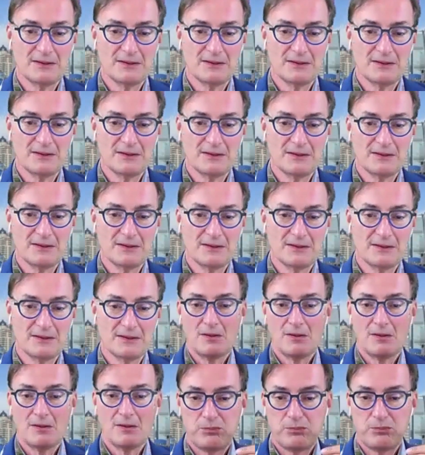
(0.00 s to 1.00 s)

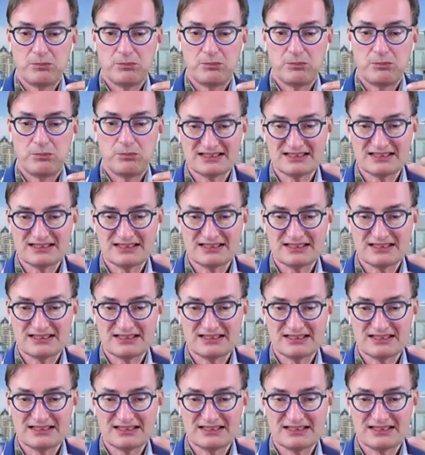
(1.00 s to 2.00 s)
attaching
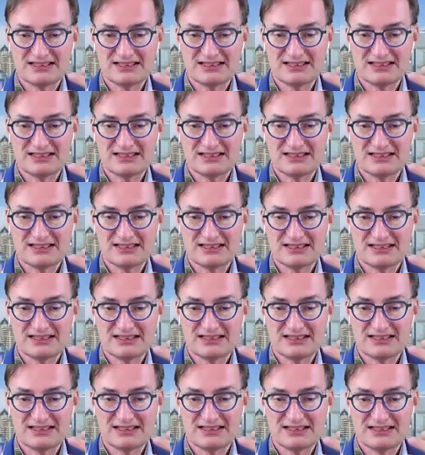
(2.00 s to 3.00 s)

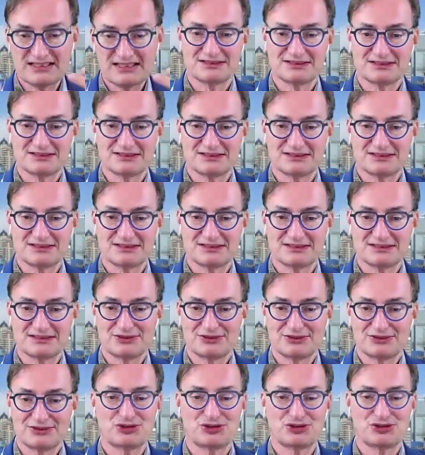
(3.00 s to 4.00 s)
devices to
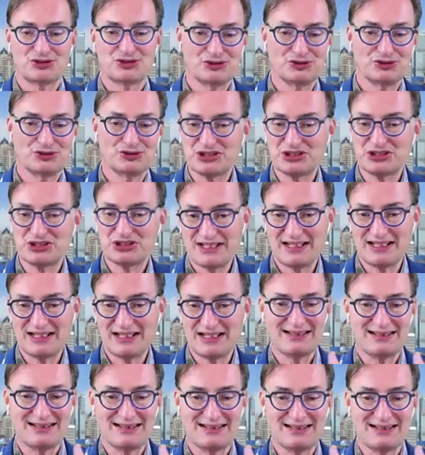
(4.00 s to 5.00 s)
machines
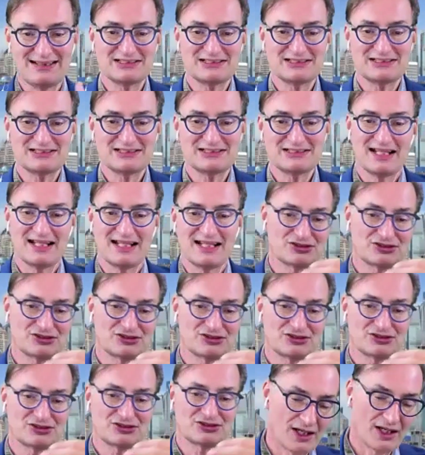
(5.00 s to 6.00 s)
and to other
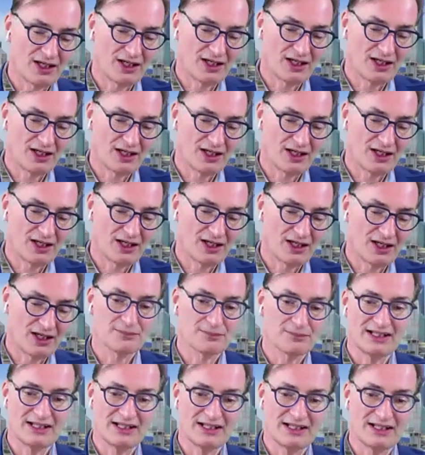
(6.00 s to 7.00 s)
places so that
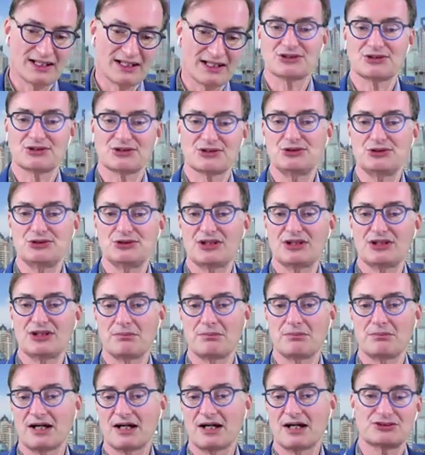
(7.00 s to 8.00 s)
you can
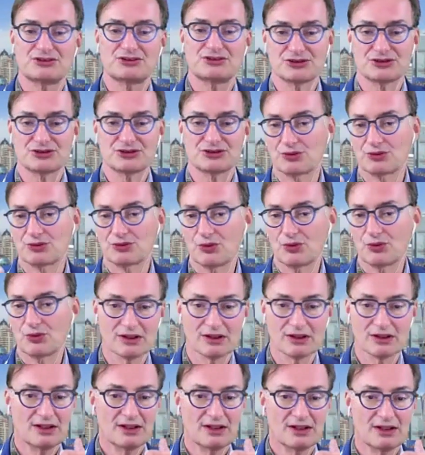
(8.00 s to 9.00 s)
monitor or
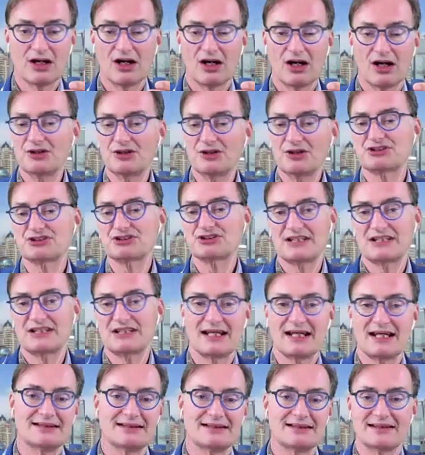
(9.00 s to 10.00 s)
understand and
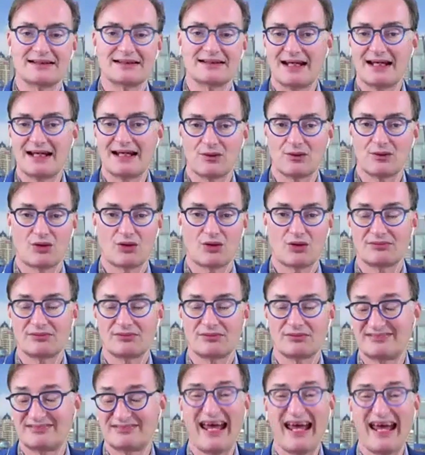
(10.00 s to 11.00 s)
get
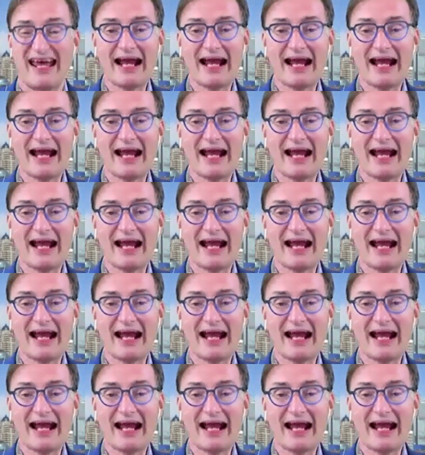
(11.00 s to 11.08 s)
data